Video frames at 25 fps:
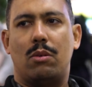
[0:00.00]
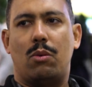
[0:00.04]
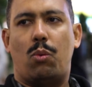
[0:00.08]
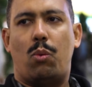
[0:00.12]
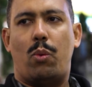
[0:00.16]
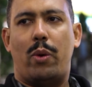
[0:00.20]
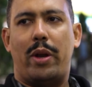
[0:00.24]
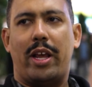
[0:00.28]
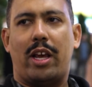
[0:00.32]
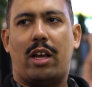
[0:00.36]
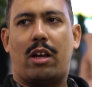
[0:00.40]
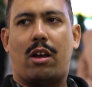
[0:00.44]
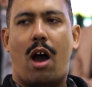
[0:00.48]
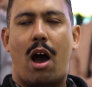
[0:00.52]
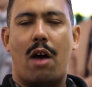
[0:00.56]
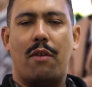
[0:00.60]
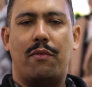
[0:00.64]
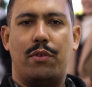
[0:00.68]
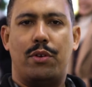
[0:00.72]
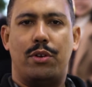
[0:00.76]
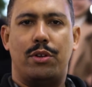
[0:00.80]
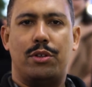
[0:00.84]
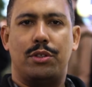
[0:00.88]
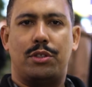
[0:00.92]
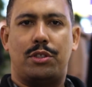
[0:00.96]
when it
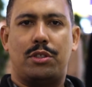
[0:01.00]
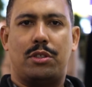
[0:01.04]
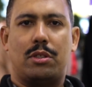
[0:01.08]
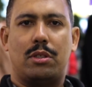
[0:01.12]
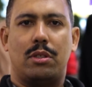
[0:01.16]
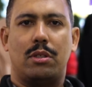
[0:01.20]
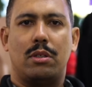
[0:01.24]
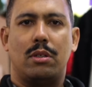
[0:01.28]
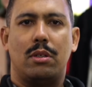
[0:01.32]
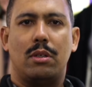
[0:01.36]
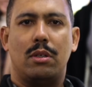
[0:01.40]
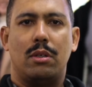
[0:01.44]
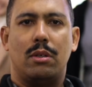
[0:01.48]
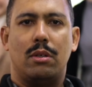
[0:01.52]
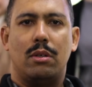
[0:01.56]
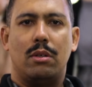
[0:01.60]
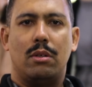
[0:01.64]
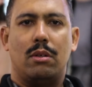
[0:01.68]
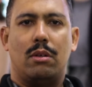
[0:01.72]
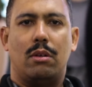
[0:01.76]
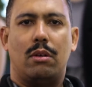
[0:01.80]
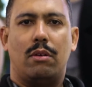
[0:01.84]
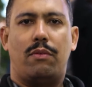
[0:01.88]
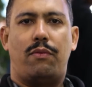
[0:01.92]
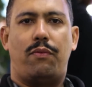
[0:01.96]
covers
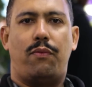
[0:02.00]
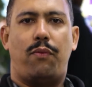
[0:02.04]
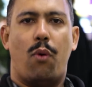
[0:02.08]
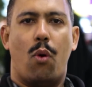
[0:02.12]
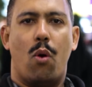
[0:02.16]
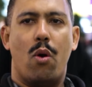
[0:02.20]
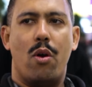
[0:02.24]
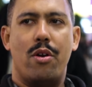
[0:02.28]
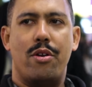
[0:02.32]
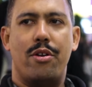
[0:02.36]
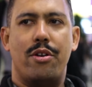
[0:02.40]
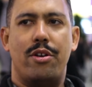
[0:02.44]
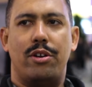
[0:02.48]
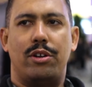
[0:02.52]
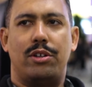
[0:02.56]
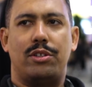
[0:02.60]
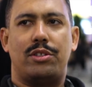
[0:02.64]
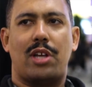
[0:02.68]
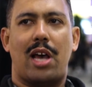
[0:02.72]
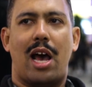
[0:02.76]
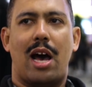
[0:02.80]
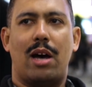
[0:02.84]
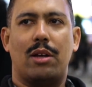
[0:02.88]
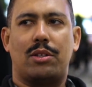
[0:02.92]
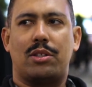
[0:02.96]
foreigners
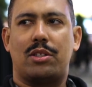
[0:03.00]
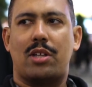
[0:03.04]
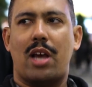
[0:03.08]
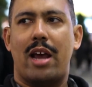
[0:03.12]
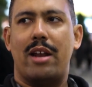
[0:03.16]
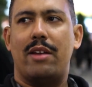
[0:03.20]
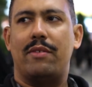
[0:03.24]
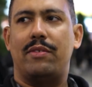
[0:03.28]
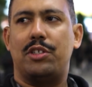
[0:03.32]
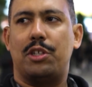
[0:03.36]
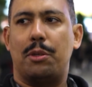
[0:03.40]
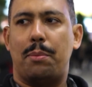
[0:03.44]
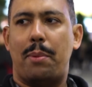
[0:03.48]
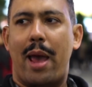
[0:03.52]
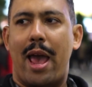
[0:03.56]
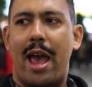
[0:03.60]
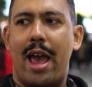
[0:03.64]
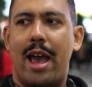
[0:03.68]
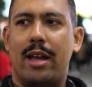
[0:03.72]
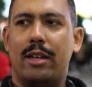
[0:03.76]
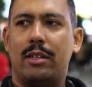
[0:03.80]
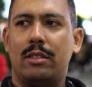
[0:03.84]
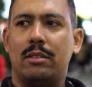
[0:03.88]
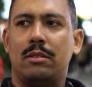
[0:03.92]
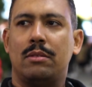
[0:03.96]
outside of
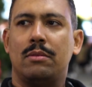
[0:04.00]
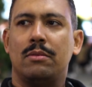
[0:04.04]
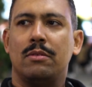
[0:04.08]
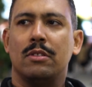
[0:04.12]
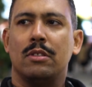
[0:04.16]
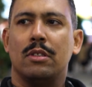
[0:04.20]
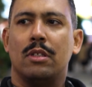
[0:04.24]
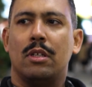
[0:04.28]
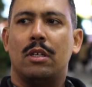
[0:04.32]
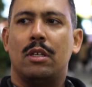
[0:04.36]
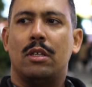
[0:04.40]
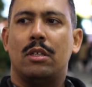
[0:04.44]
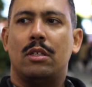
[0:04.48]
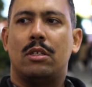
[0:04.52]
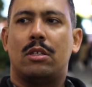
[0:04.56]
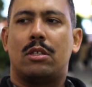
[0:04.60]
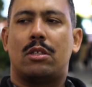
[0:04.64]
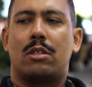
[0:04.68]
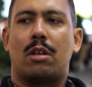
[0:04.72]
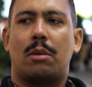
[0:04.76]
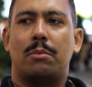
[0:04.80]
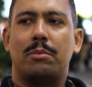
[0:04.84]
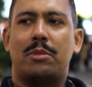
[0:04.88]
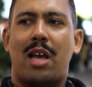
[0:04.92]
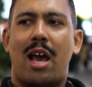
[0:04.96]
Japan,
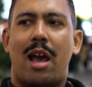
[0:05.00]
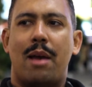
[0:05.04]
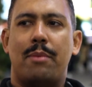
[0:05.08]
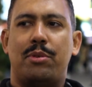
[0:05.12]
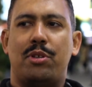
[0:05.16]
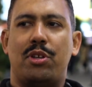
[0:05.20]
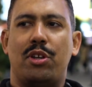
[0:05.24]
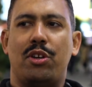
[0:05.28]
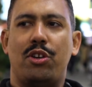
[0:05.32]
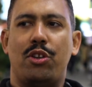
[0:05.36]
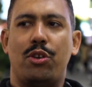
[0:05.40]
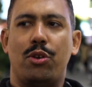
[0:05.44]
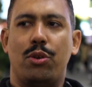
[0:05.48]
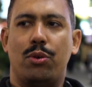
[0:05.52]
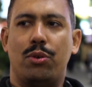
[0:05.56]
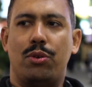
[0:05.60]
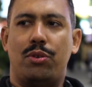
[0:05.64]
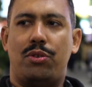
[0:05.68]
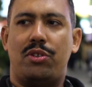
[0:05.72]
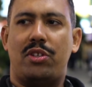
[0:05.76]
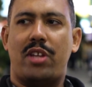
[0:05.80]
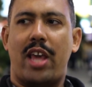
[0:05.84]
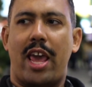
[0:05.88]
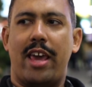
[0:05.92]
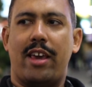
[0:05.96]
sometimes the
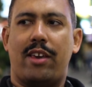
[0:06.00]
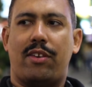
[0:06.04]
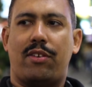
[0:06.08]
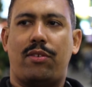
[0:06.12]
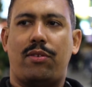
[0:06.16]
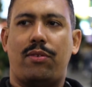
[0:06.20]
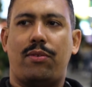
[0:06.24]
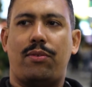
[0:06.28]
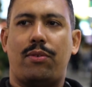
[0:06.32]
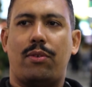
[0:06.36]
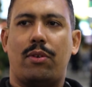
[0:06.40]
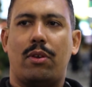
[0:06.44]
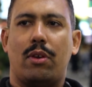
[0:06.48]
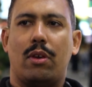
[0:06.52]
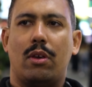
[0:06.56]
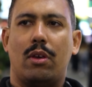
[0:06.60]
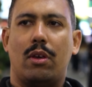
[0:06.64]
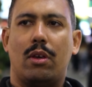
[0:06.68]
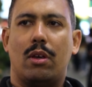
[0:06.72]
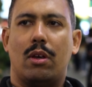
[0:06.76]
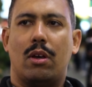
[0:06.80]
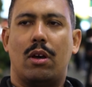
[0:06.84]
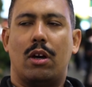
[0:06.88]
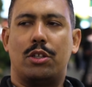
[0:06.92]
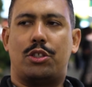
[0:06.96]
news takes
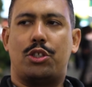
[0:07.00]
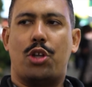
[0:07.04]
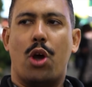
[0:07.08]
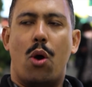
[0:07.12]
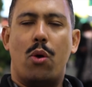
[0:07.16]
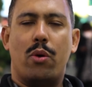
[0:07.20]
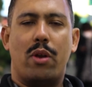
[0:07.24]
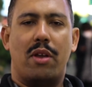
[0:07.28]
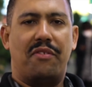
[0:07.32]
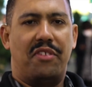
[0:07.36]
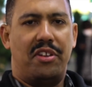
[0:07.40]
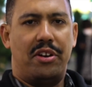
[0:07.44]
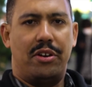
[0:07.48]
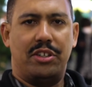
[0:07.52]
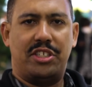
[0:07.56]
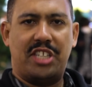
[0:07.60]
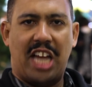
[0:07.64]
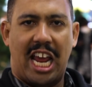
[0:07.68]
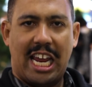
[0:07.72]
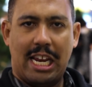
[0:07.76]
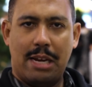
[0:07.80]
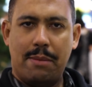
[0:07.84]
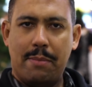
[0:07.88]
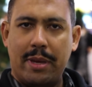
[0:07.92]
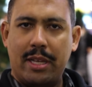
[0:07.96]
a tone of
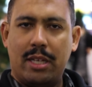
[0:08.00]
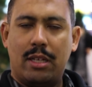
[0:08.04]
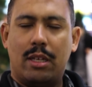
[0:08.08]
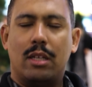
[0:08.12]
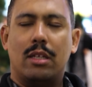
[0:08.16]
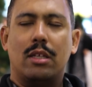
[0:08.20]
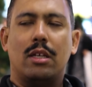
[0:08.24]
entertainment,